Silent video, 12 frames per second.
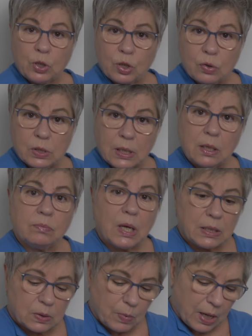use it
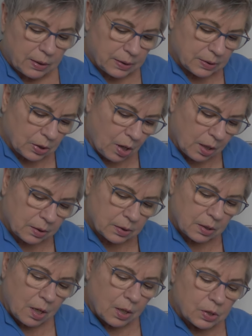as well as
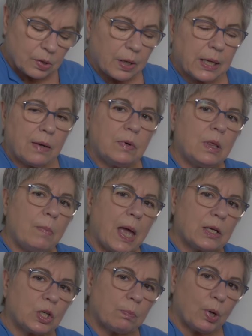dogs. So I gave her the
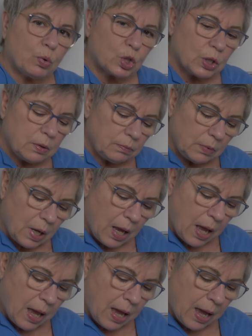magic potion,
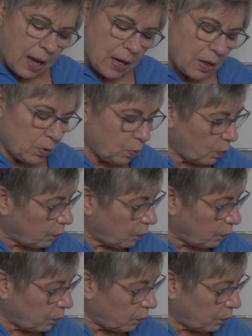and